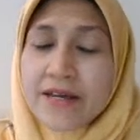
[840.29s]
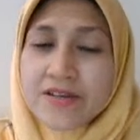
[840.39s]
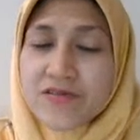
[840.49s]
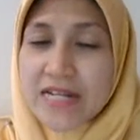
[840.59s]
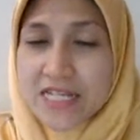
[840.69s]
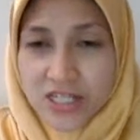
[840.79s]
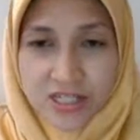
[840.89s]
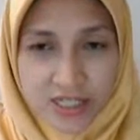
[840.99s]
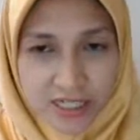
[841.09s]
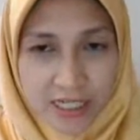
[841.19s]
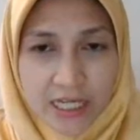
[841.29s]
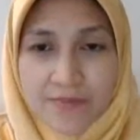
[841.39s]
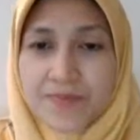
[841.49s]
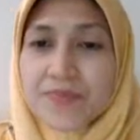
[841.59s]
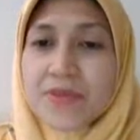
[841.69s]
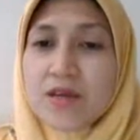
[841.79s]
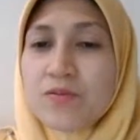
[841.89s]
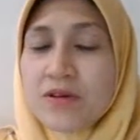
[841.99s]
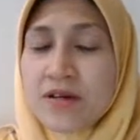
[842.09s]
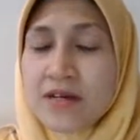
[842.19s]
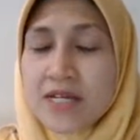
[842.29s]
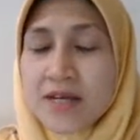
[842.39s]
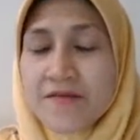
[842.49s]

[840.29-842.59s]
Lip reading: in relationship. It